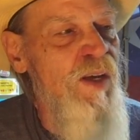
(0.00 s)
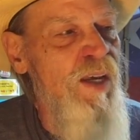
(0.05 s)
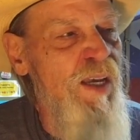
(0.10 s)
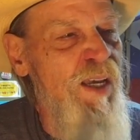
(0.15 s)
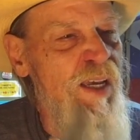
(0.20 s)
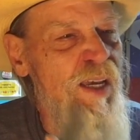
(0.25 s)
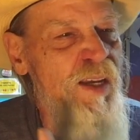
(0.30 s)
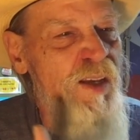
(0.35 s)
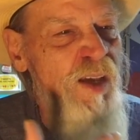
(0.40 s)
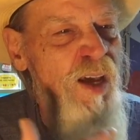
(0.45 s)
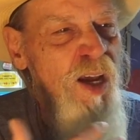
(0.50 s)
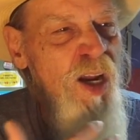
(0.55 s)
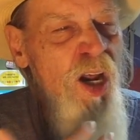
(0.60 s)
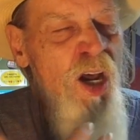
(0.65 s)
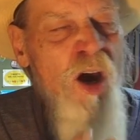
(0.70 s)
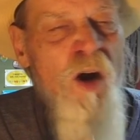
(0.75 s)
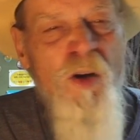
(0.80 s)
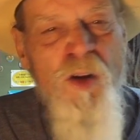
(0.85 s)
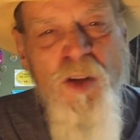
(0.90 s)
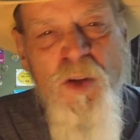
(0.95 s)
it, it, it
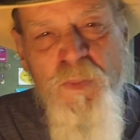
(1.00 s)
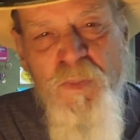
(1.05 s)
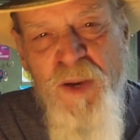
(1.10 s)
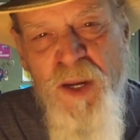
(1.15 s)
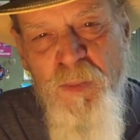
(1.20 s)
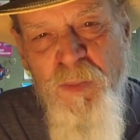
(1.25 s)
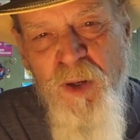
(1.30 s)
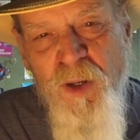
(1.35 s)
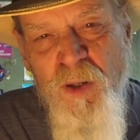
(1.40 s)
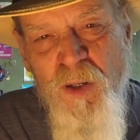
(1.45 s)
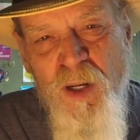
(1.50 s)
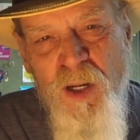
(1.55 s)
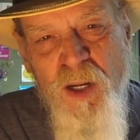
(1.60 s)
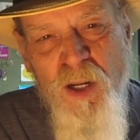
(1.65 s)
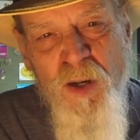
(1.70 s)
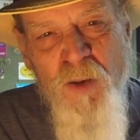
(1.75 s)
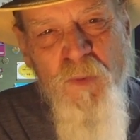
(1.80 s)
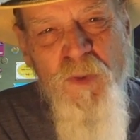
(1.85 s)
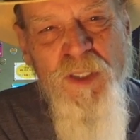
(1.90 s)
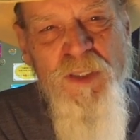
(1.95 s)
hurts people
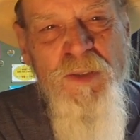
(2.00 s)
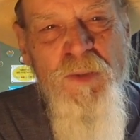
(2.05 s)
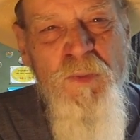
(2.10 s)
when,